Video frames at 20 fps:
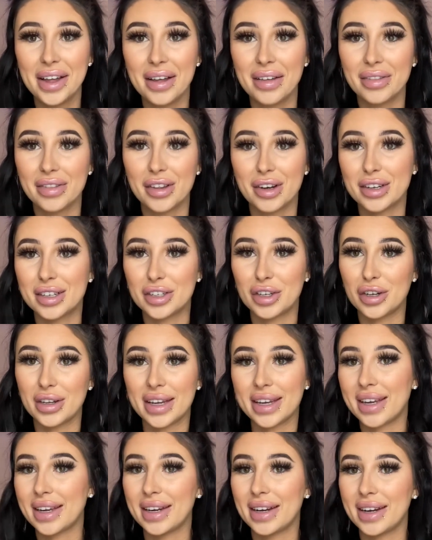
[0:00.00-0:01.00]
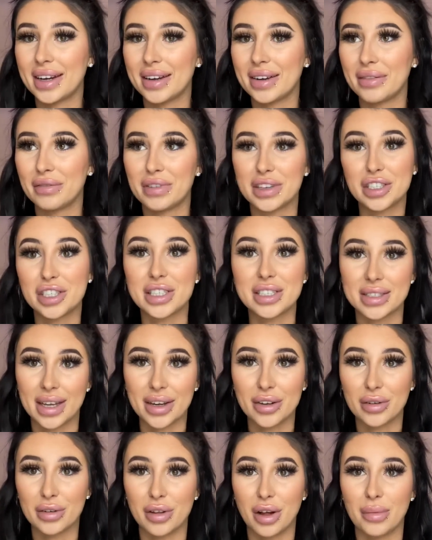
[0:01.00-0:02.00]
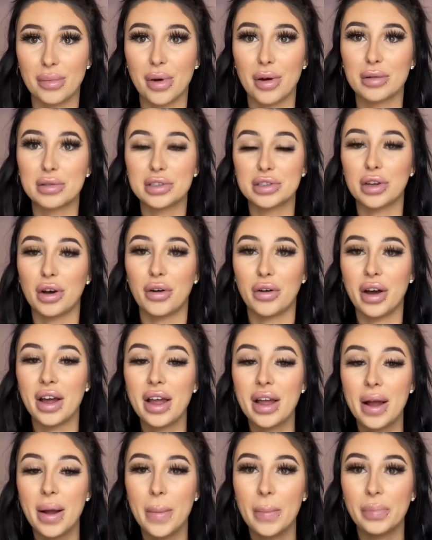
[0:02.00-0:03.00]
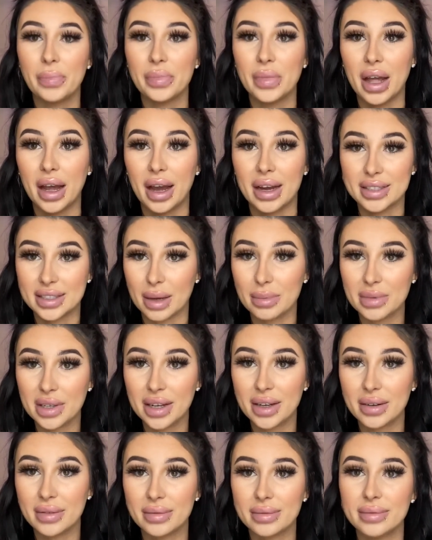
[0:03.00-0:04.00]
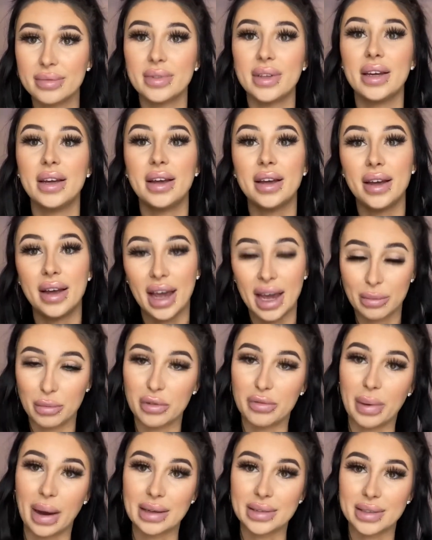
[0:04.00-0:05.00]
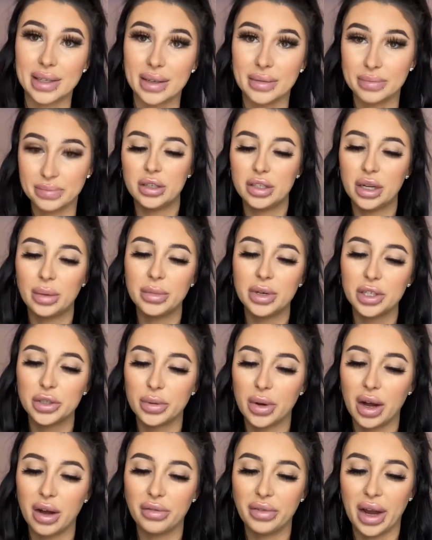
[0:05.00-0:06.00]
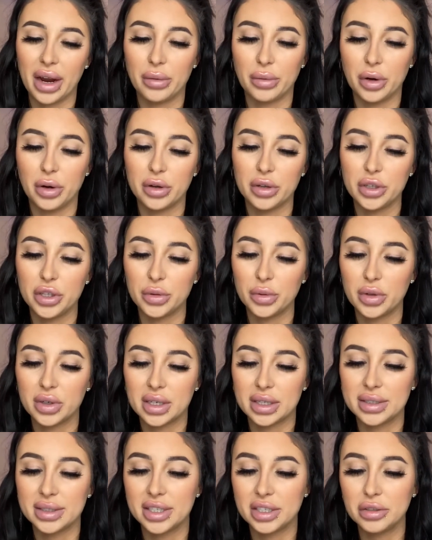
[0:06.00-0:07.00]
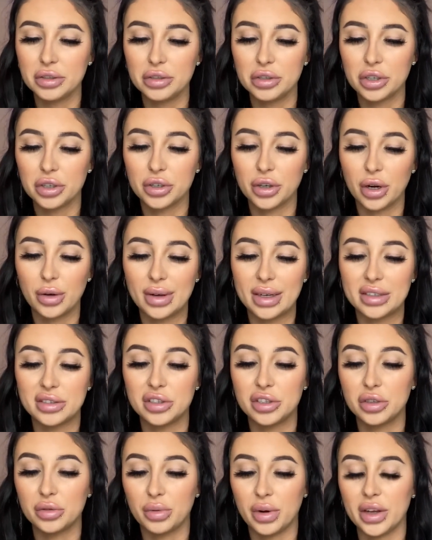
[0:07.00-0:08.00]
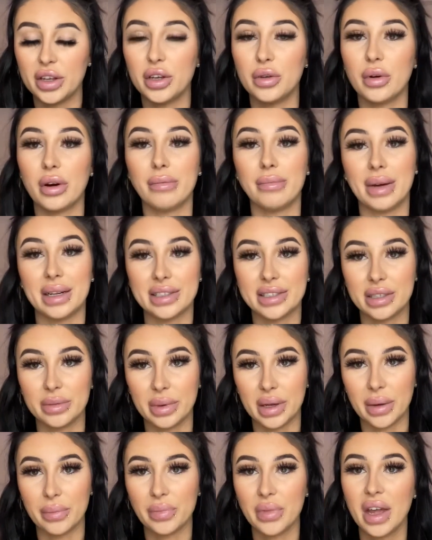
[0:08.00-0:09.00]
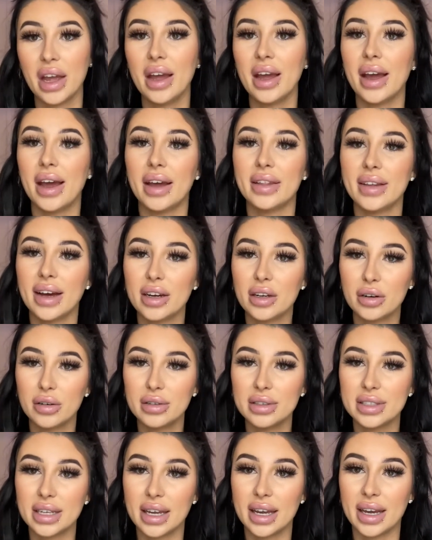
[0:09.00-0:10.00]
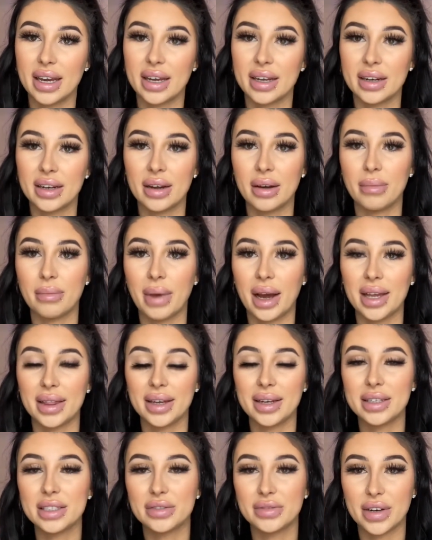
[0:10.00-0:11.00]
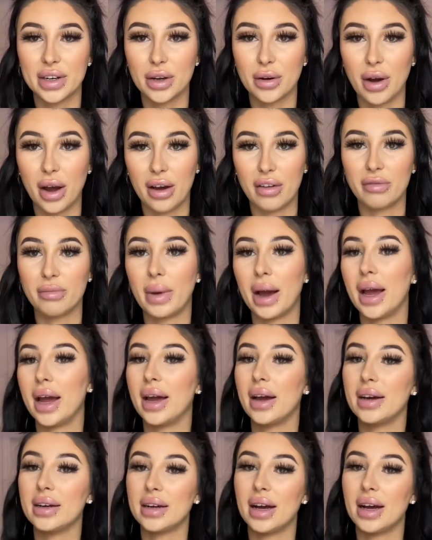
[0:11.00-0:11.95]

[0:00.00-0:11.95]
you're in a vicious cycle almost. So accept it and move past it. Number 12, I wrote, you will continue to grow into what you are meant to be. And that goes in my latest video of my